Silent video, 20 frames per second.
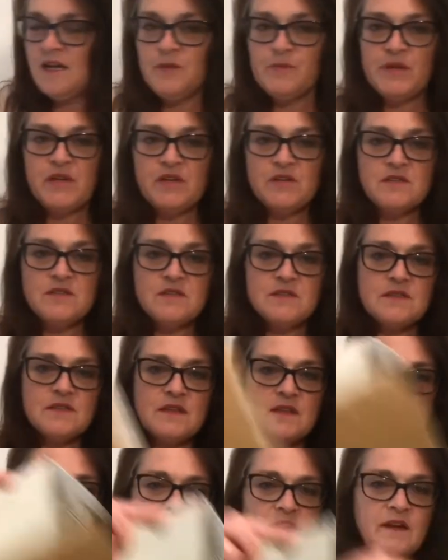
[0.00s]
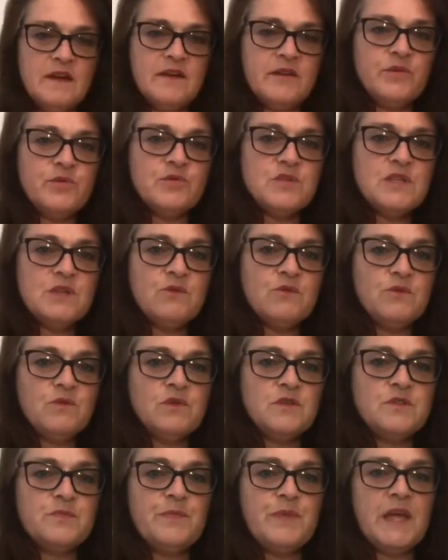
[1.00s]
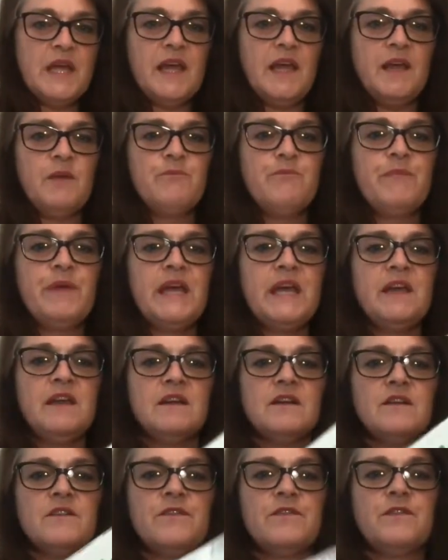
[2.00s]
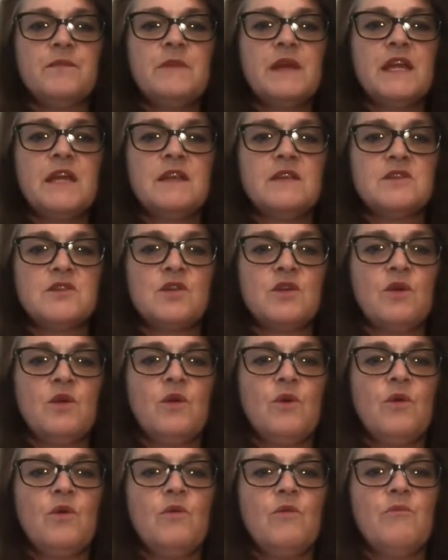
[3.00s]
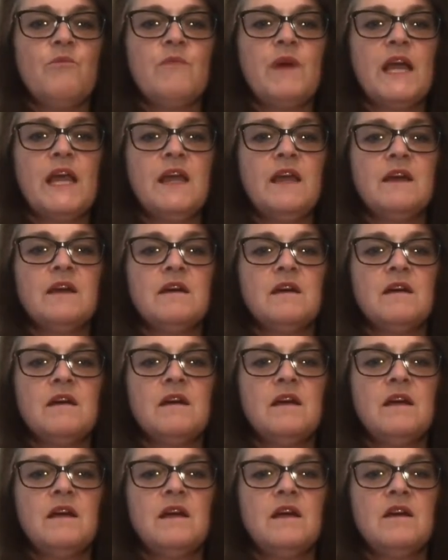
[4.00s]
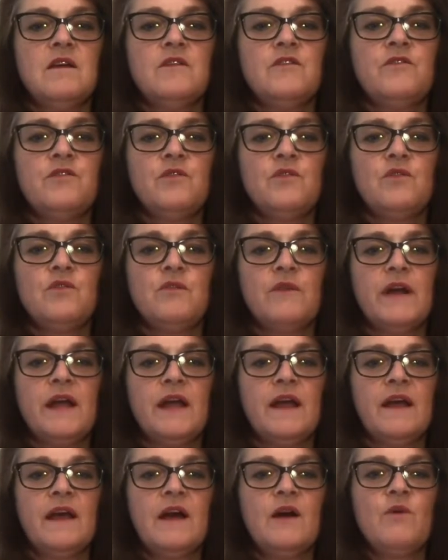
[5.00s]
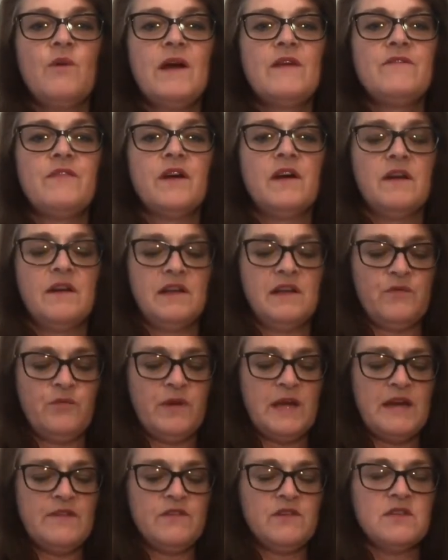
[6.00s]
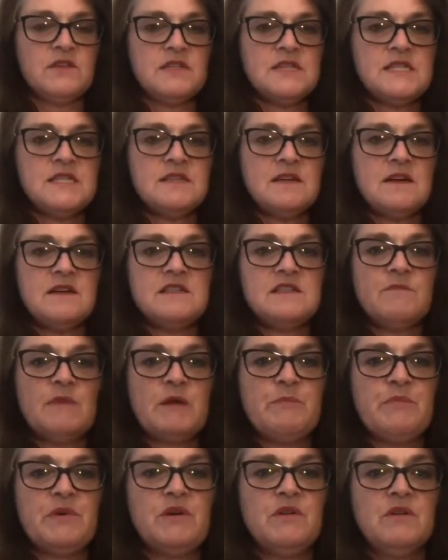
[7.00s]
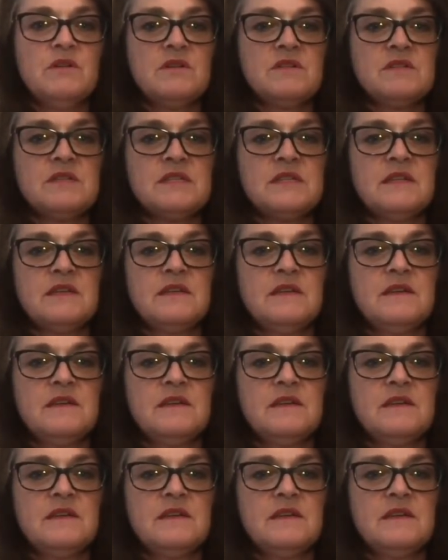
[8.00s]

because I thought it would be big enough for me to make flooring. However, if we have a look at the size of my box